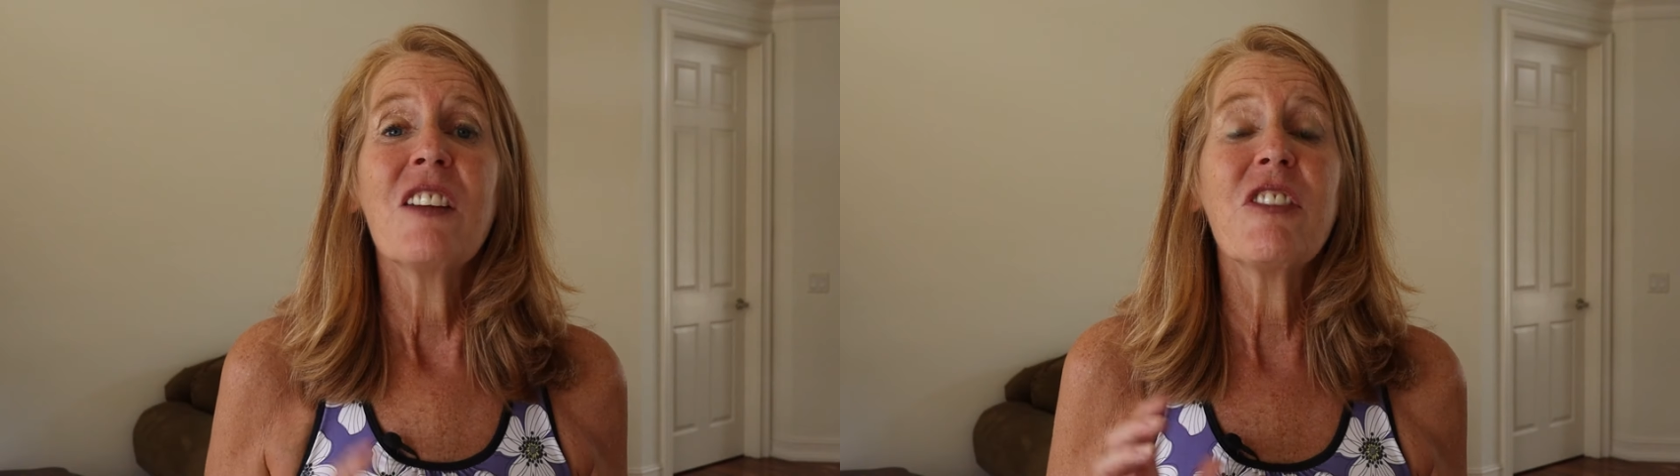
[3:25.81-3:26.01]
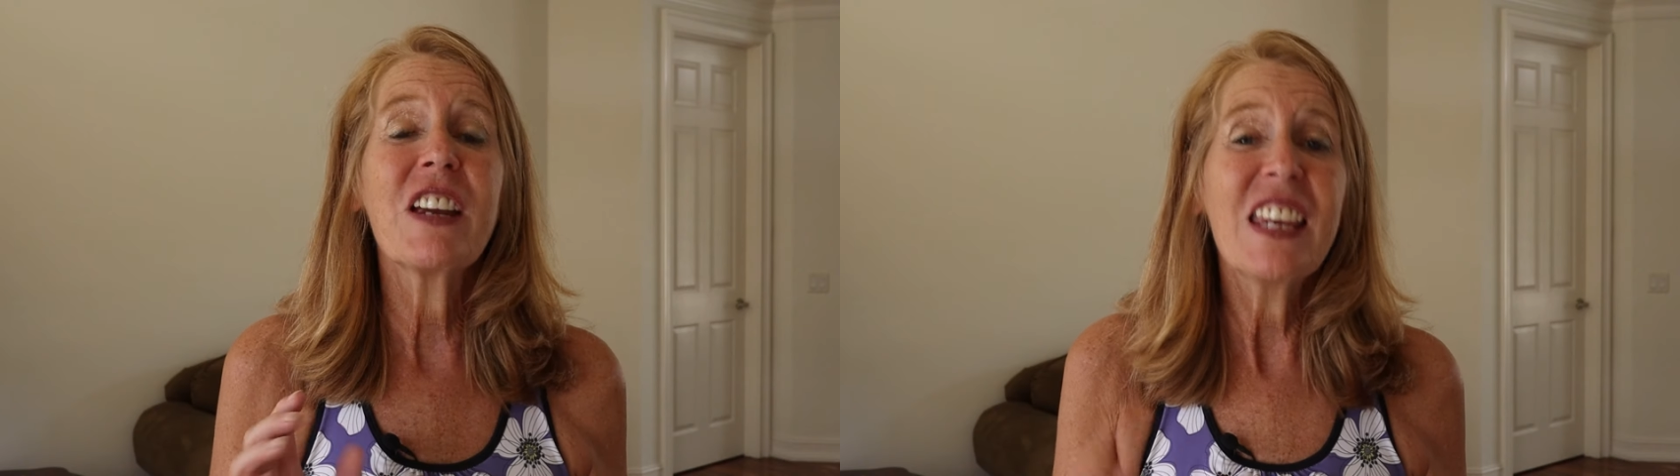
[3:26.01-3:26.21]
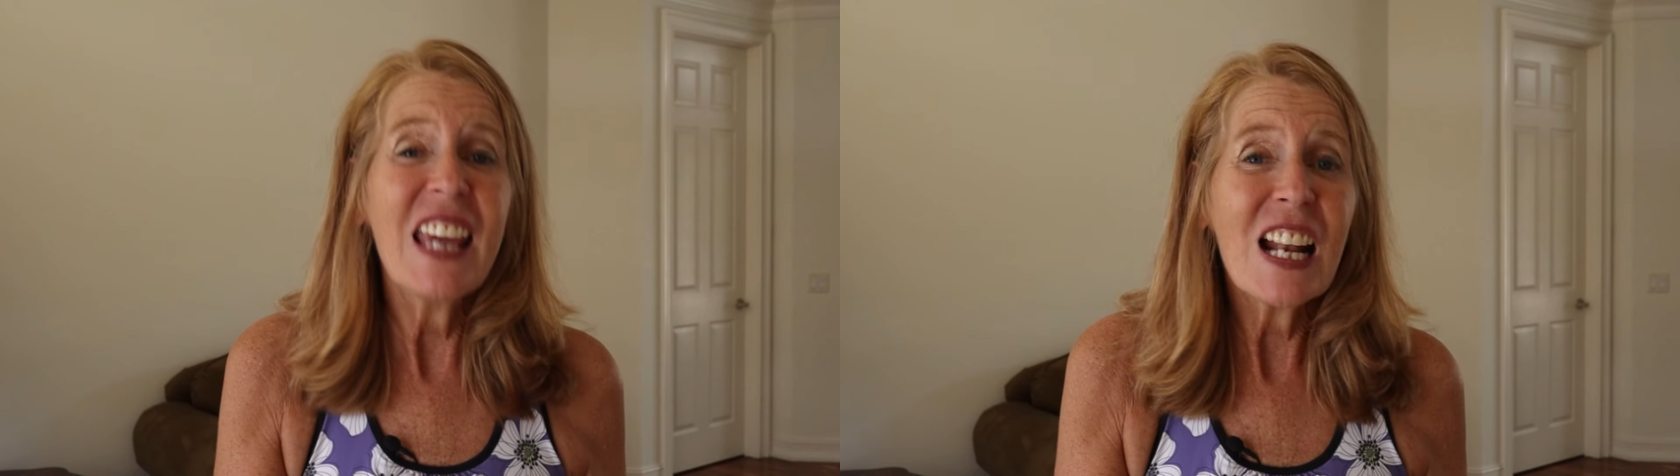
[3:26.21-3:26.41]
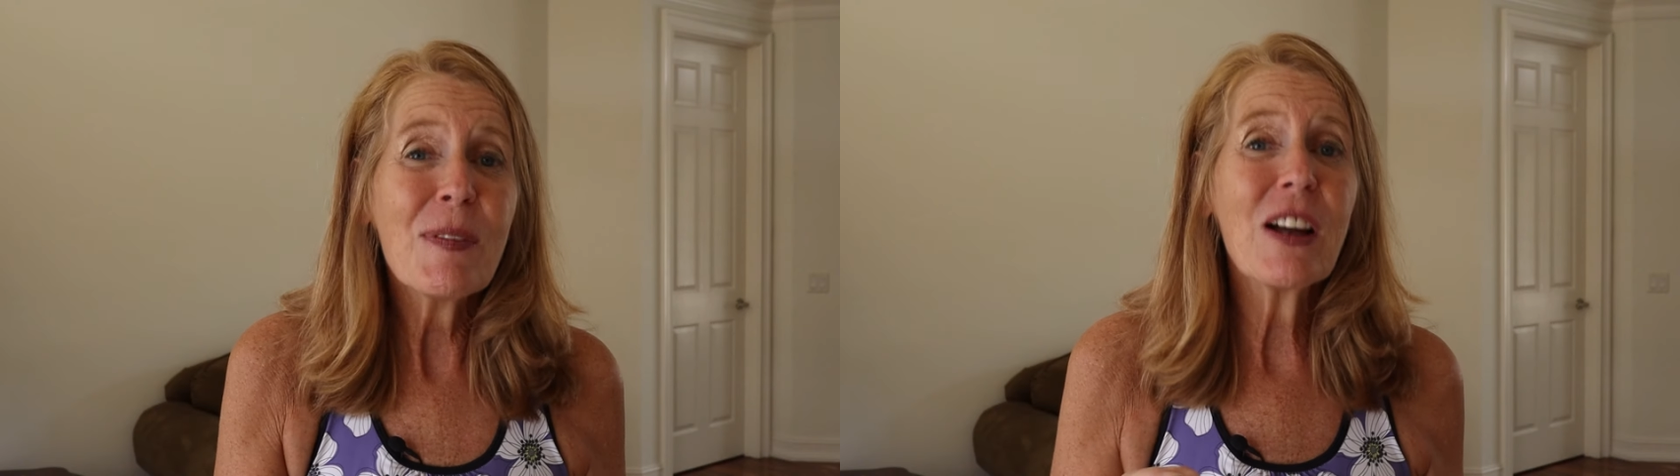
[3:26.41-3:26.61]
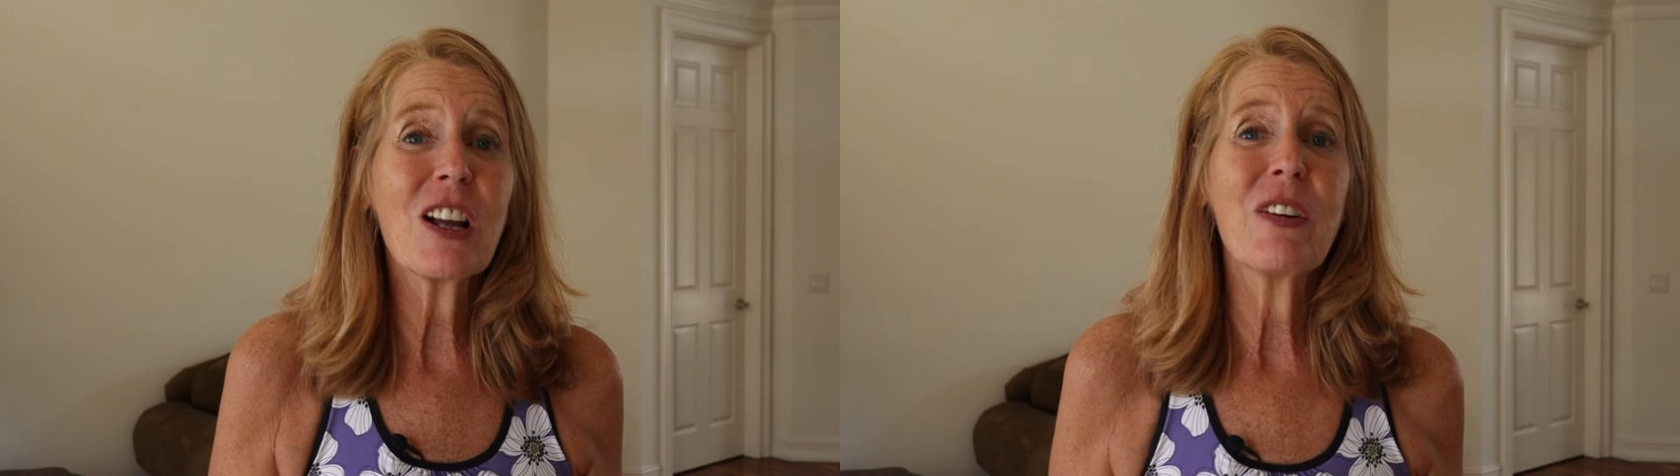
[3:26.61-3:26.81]
Forget
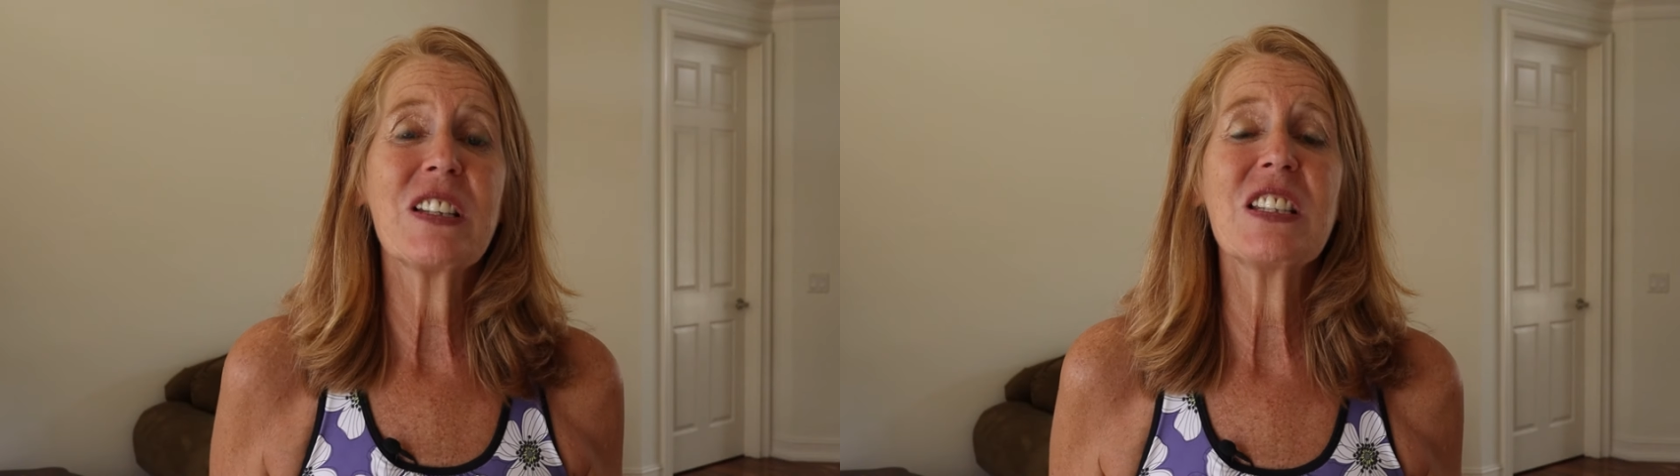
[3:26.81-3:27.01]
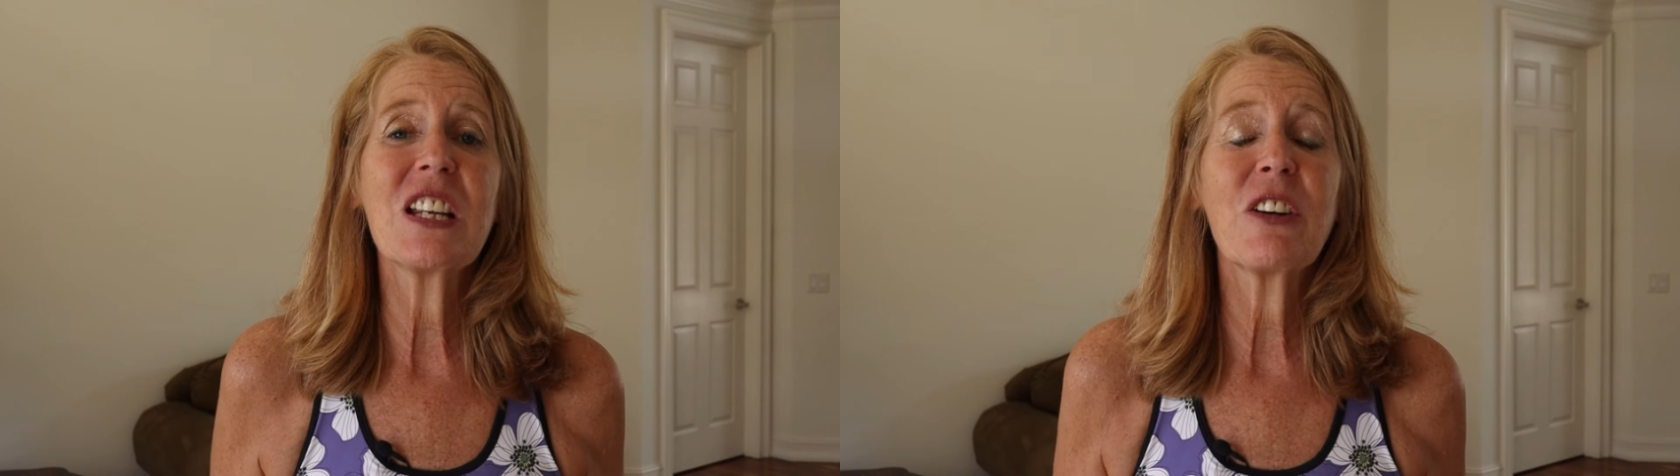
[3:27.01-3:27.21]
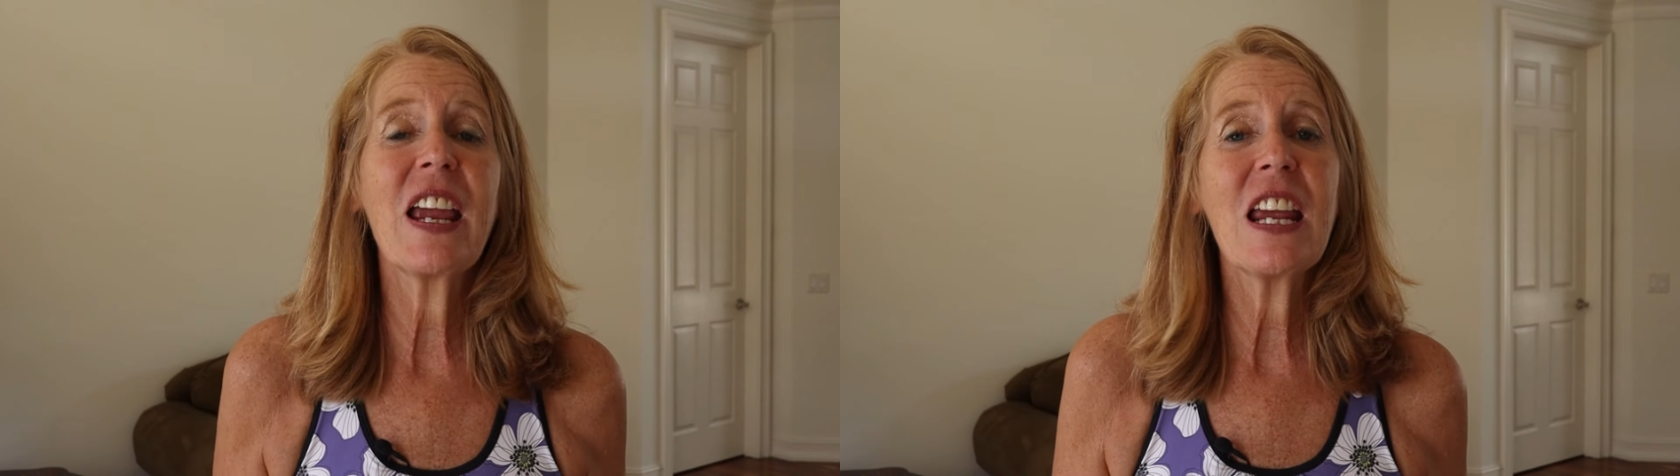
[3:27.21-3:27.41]
about going to dinner